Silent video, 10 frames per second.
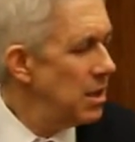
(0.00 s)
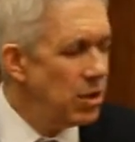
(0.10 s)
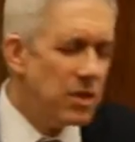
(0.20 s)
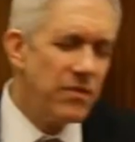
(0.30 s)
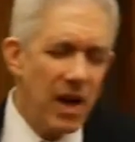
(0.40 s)

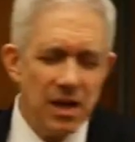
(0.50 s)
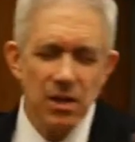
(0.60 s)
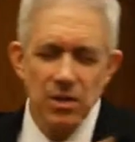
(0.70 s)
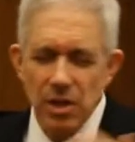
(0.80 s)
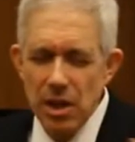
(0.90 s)
You can find
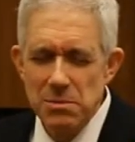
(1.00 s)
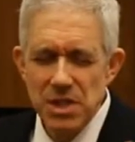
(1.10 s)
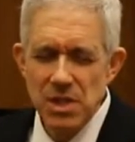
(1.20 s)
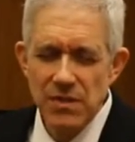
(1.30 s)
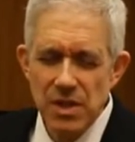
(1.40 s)
little
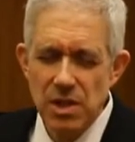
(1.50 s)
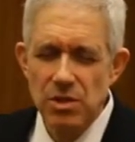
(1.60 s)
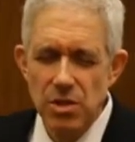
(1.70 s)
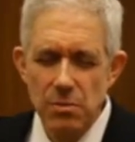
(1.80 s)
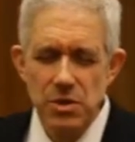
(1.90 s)
glimpses of this
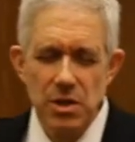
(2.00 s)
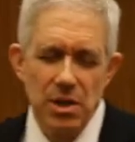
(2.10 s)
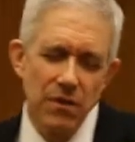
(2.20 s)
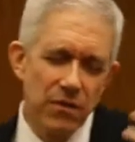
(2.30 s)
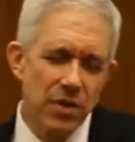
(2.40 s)
in
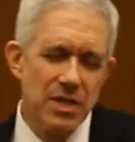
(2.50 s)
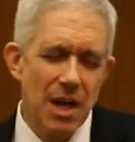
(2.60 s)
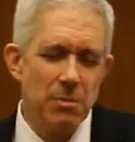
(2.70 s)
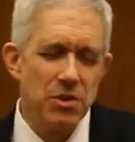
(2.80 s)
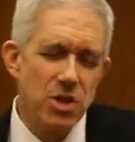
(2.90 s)
Scripture. For
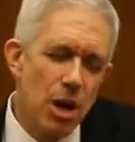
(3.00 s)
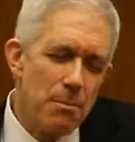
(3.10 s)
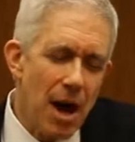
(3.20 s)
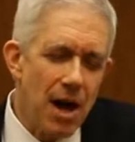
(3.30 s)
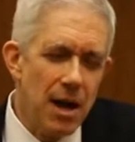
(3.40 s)
example,
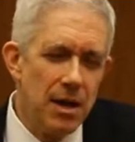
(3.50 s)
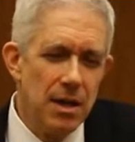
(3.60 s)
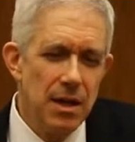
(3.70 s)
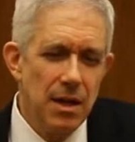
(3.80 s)
Jeremiah.